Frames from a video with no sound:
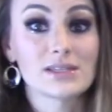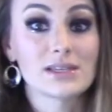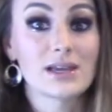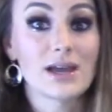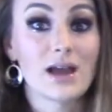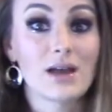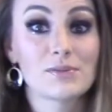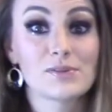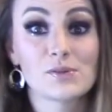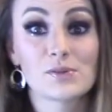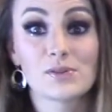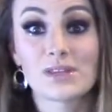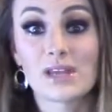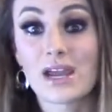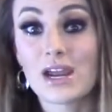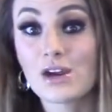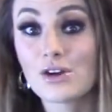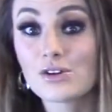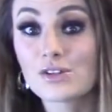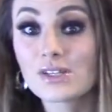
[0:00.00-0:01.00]
it helps with the
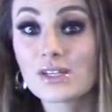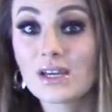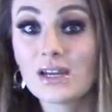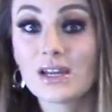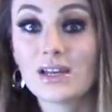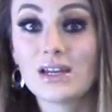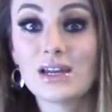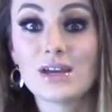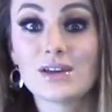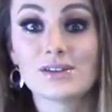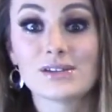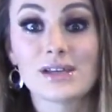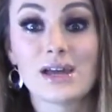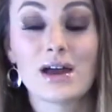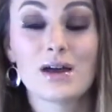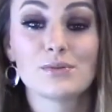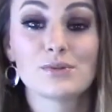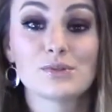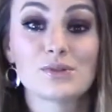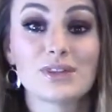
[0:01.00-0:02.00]
hair, skin, and nails, it
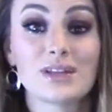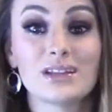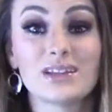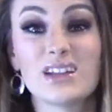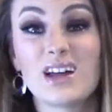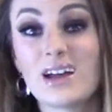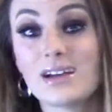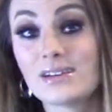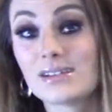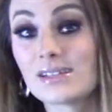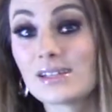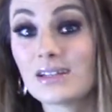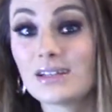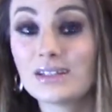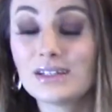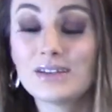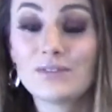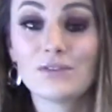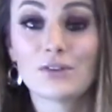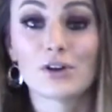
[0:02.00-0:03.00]
helps with the lungs, the
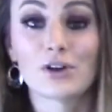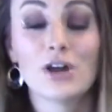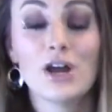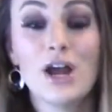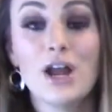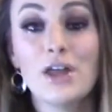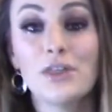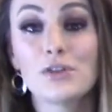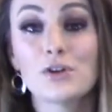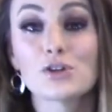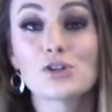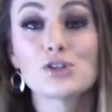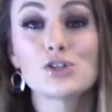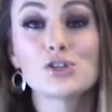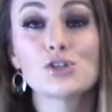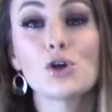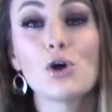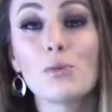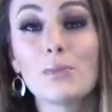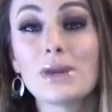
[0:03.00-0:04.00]
liver. There are
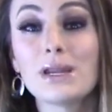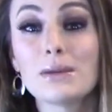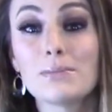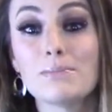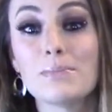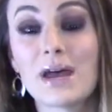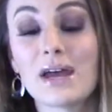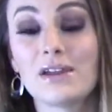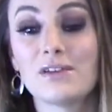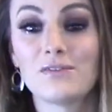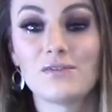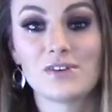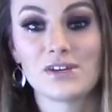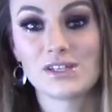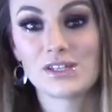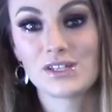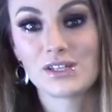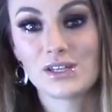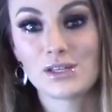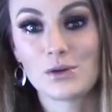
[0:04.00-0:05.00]
so many
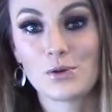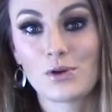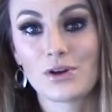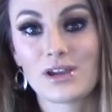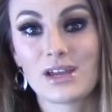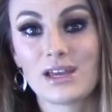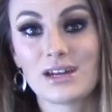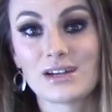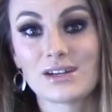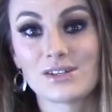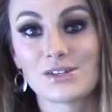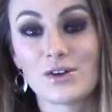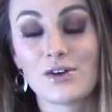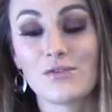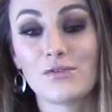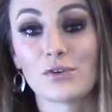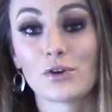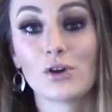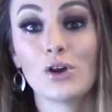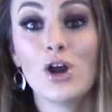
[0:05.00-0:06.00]
benefits to the organic
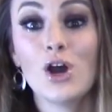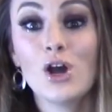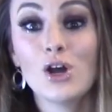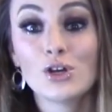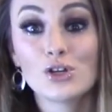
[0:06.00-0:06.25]
sulfur.